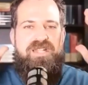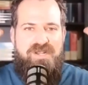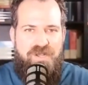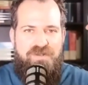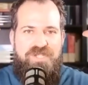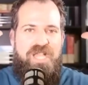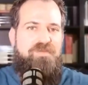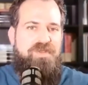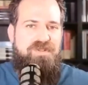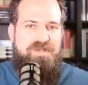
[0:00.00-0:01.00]
goes
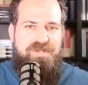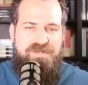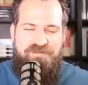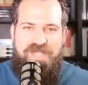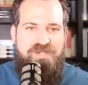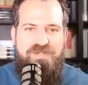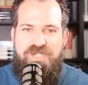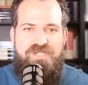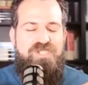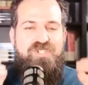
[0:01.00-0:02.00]
up, your vessels
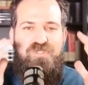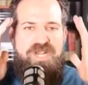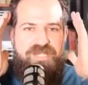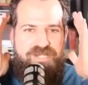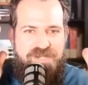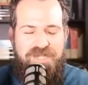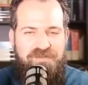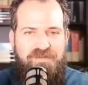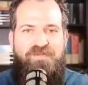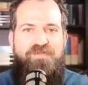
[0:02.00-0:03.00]
constrict so you can
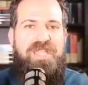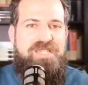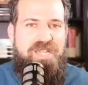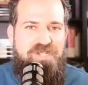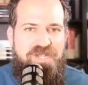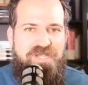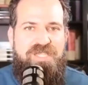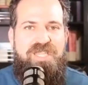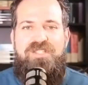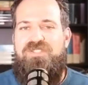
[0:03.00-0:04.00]
pay attention to
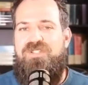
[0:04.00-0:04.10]
things,